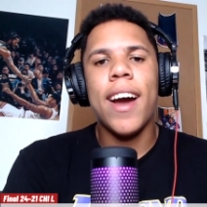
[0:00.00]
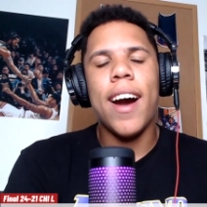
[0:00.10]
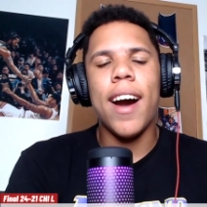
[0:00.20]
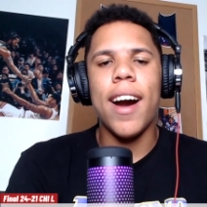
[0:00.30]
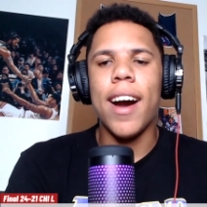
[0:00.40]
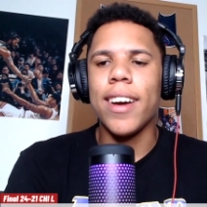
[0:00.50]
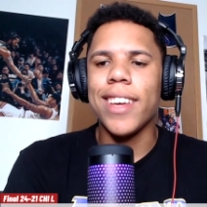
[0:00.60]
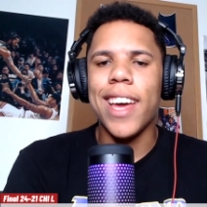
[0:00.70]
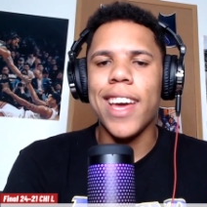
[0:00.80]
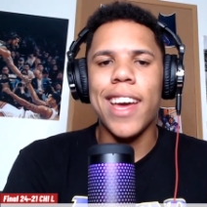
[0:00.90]
uh,
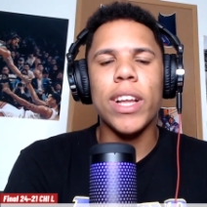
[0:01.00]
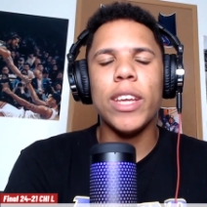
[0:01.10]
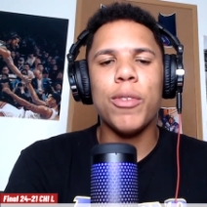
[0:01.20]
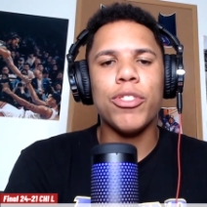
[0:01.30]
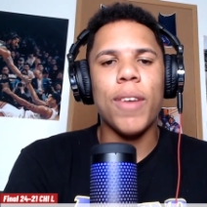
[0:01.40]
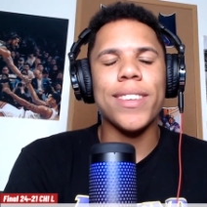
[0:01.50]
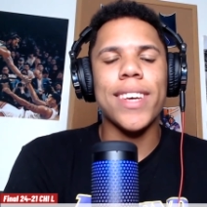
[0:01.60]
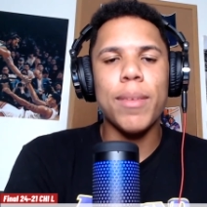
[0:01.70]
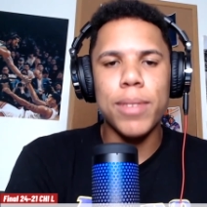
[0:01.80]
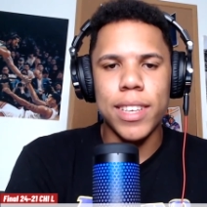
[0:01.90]
and really with Trevis
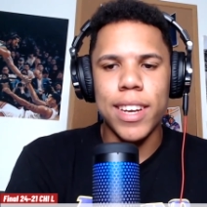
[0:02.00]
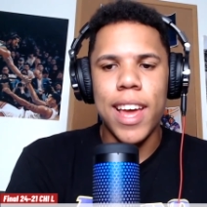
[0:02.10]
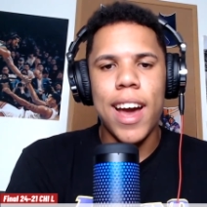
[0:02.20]
Gipson